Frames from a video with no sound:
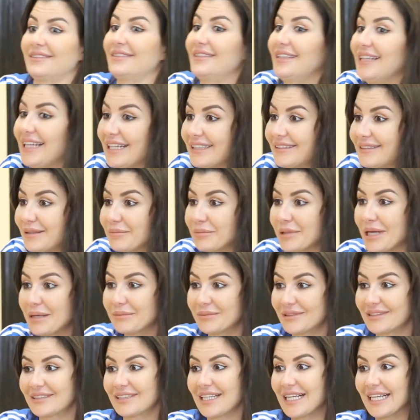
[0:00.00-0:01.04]
like
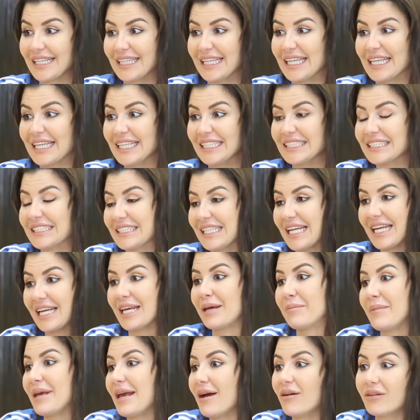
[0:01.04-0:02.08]
sometimes it's like he's
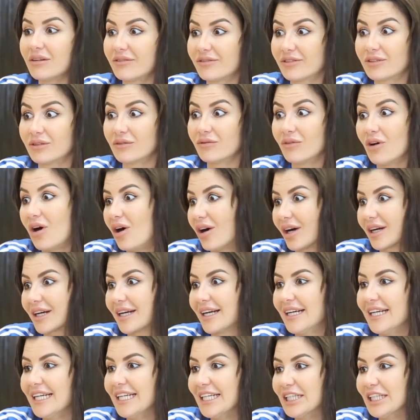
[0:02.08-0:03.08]
taking me out for a walk.